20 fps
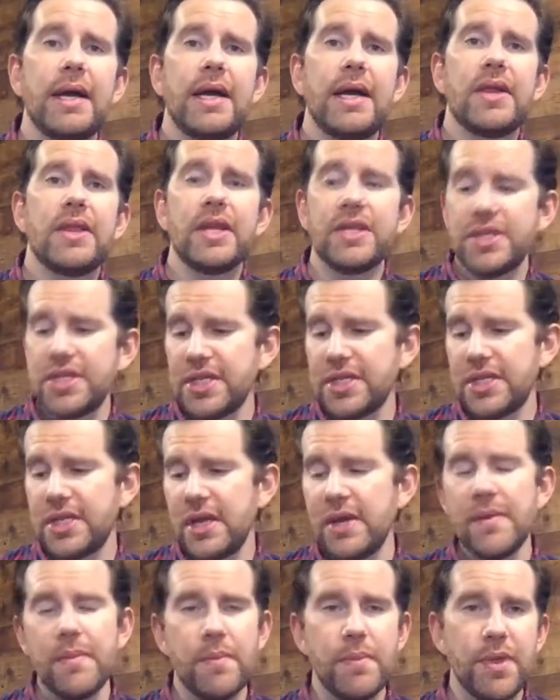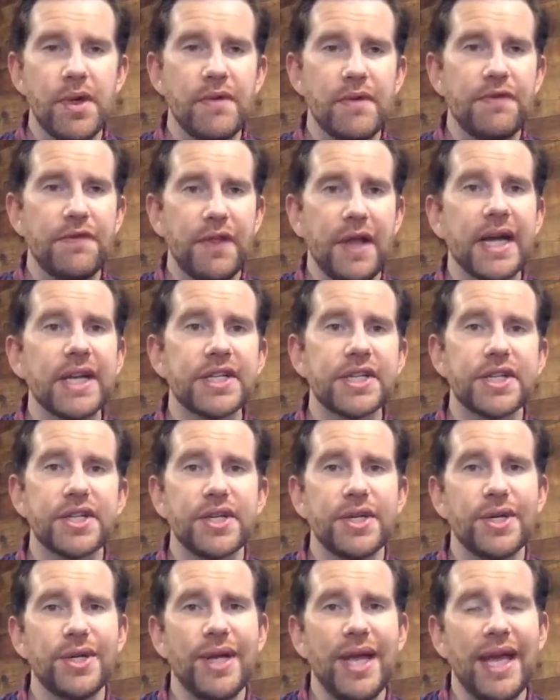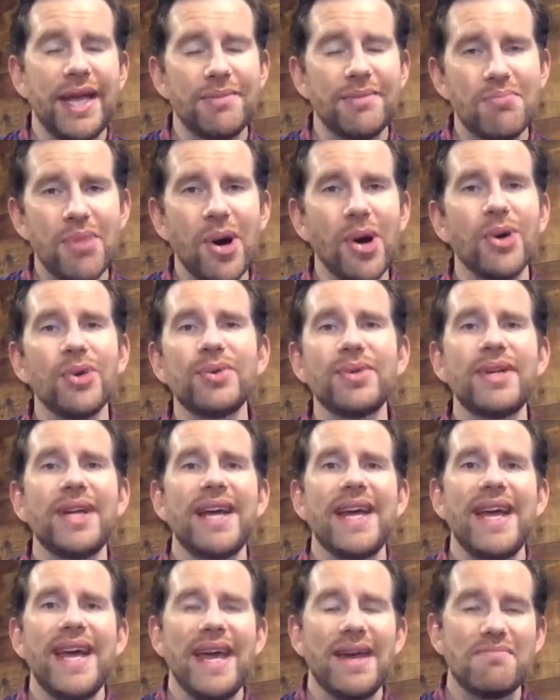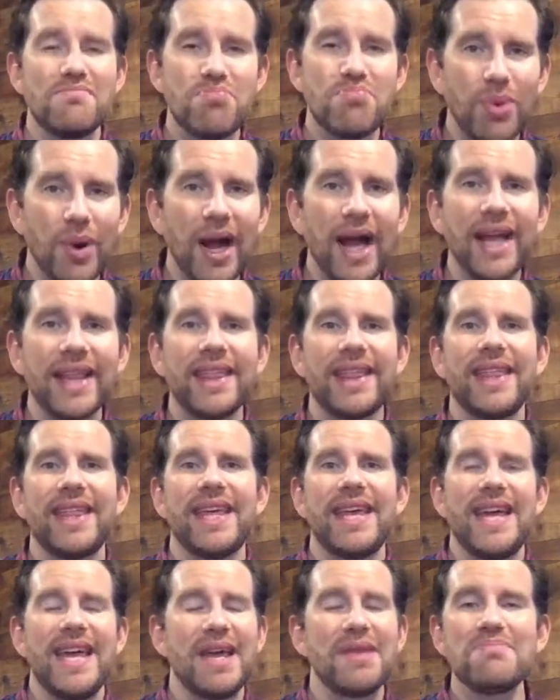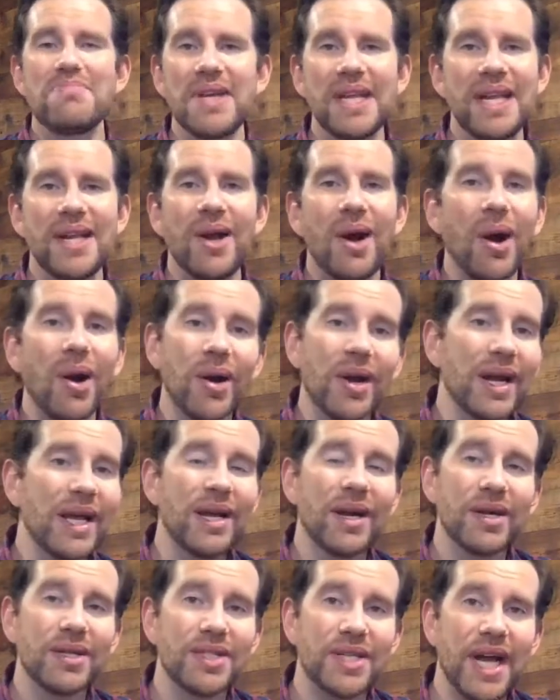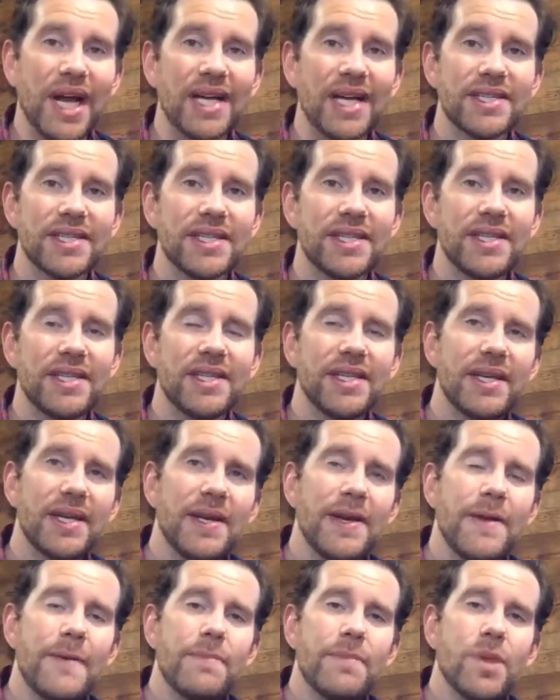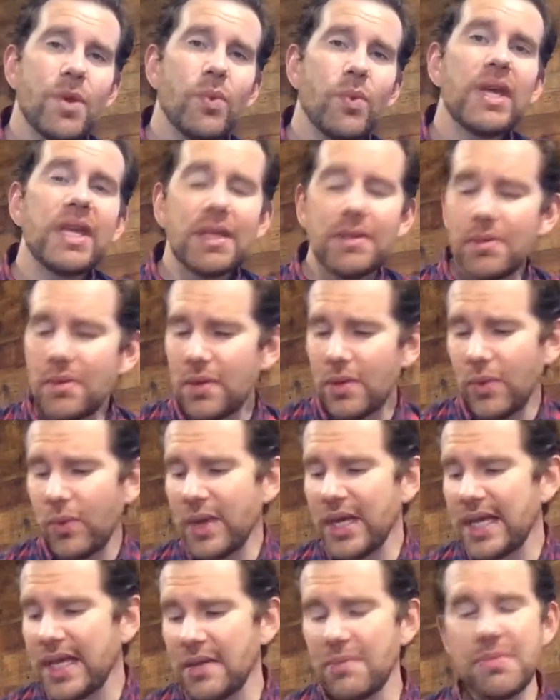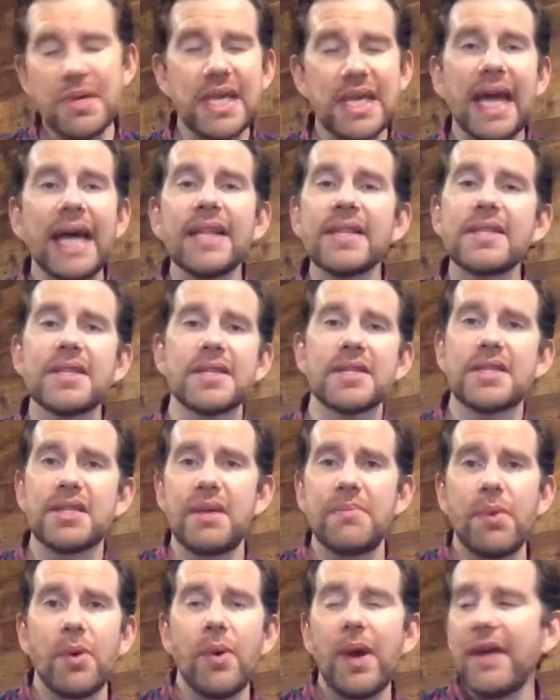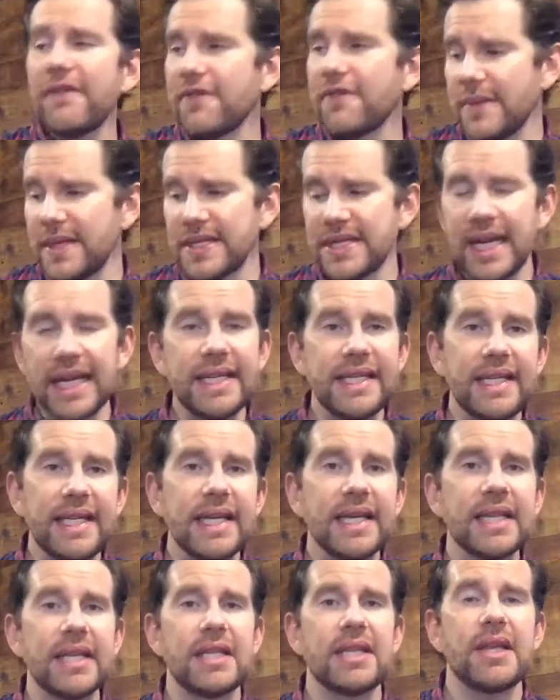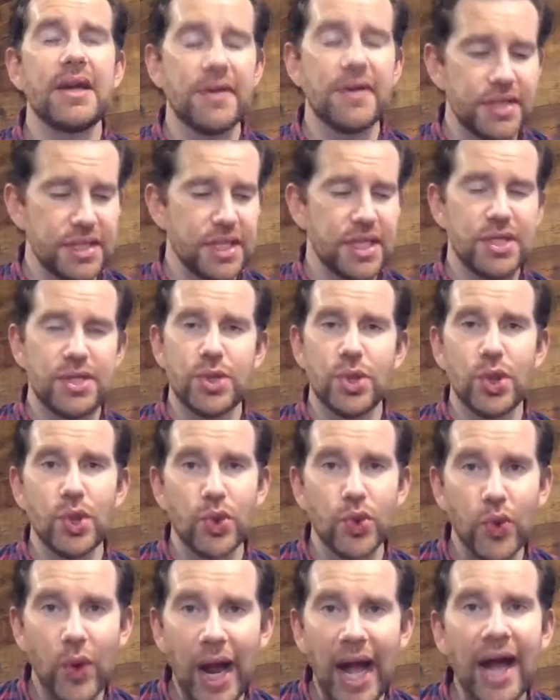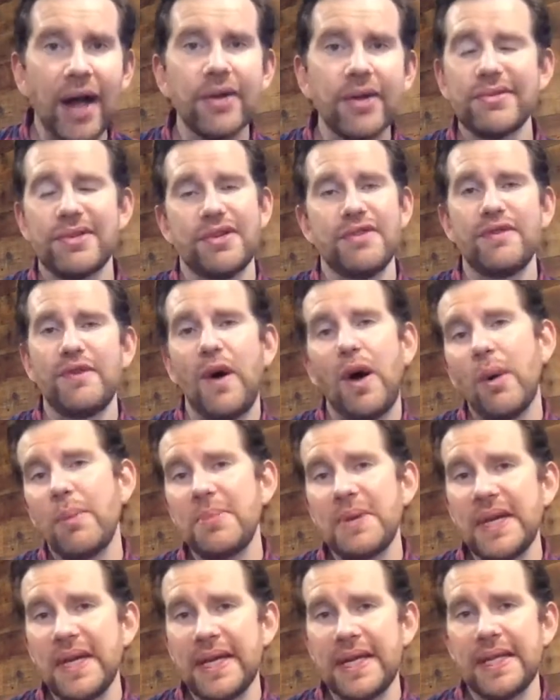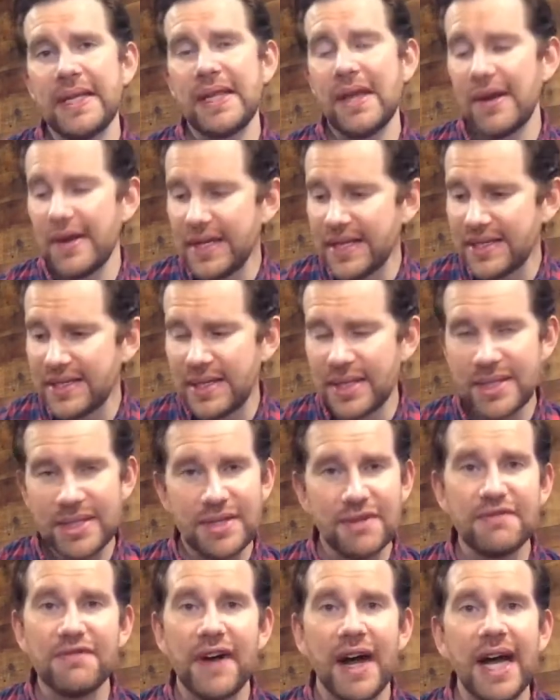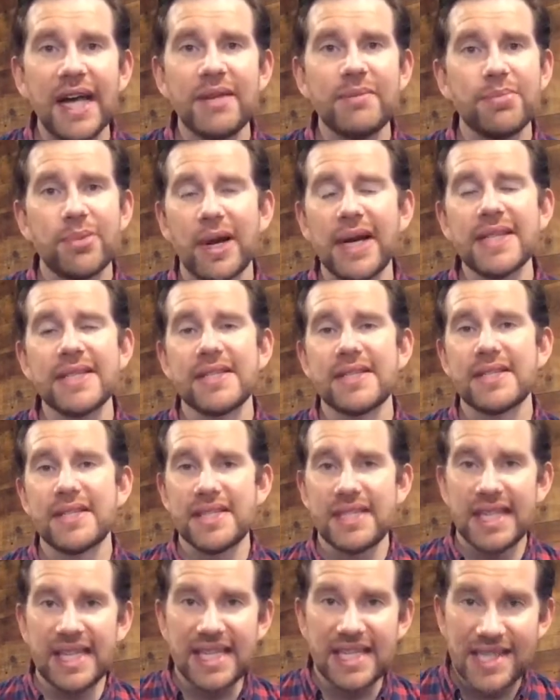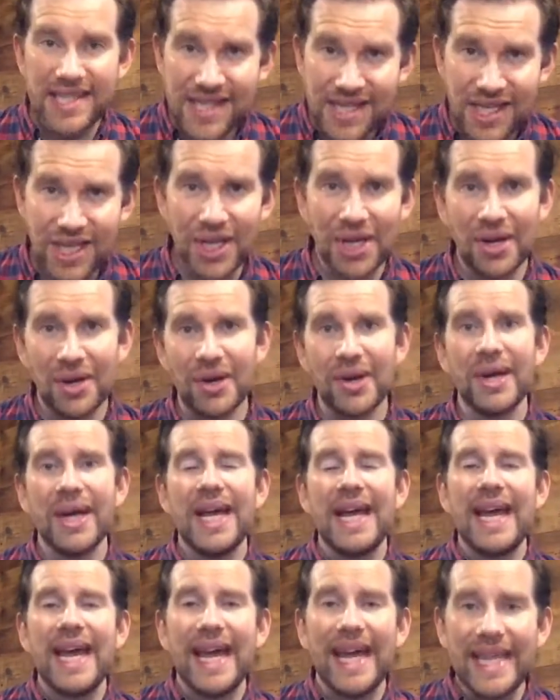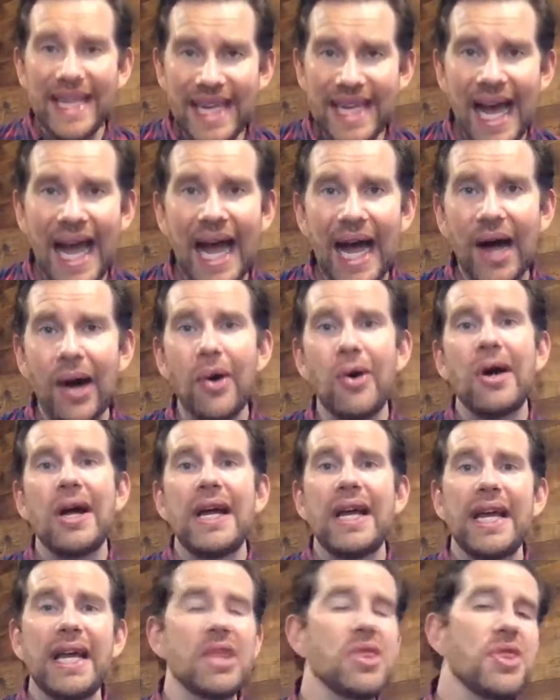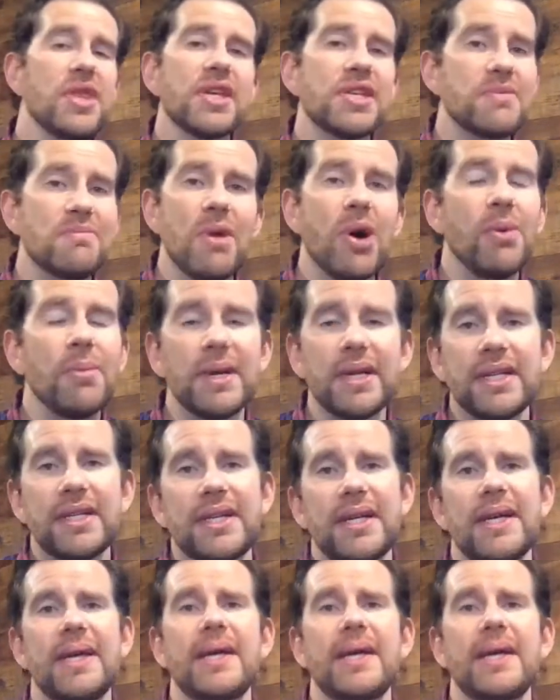than just the flesh and bone and breath and beating heart in our chest. We can begin to slip away from this idea that there is this ground of all being. There is this divine presence that is here and now in this moment.